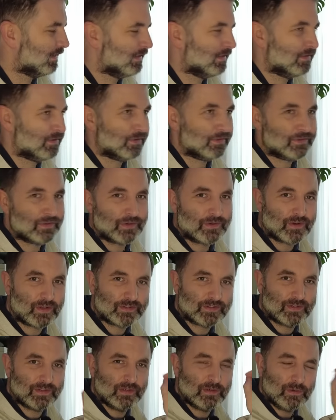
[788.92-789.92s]
you're
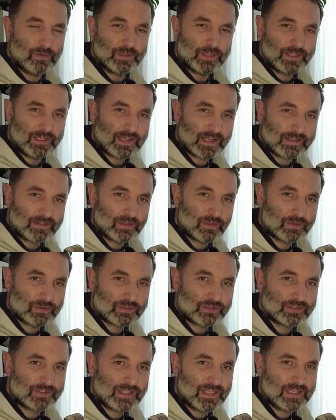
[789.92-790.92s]
not looking at
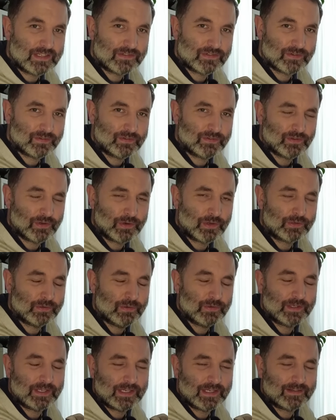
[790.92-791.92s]
those things, you're not
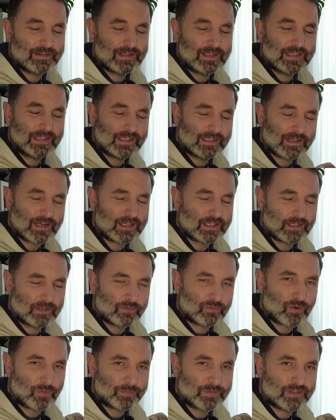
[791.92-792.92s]
looking and thinking I can
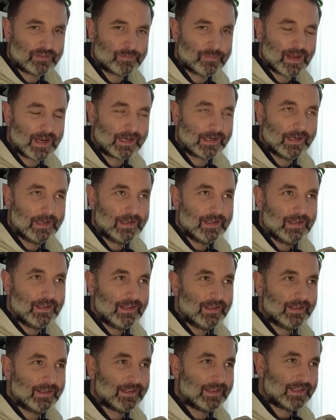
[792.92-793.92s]
crop this back.
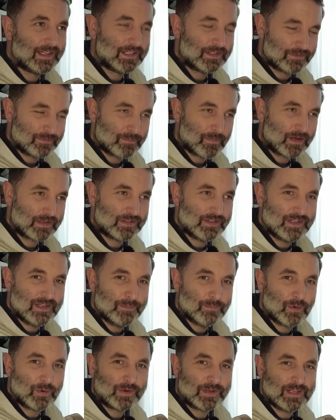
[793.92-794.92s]
It's much
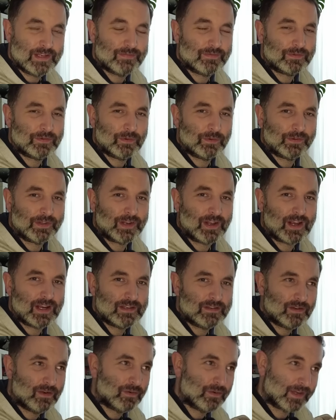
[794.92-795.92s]
more difficult, and
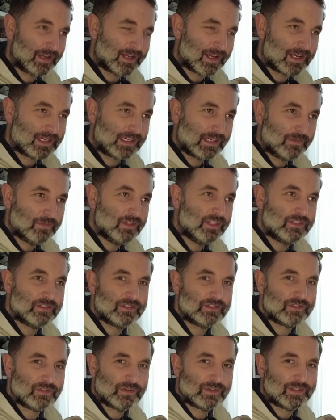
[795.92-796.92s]
I know that I can
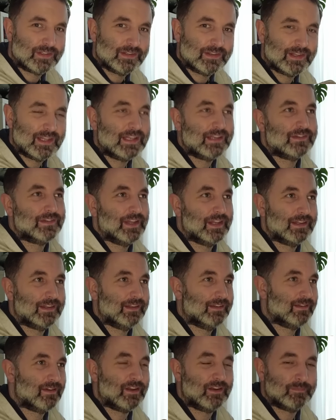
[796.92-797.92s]
reach certain things that
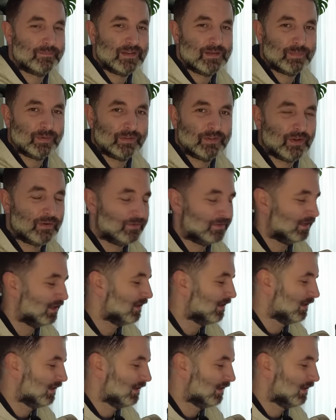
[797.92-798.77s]
other people don't,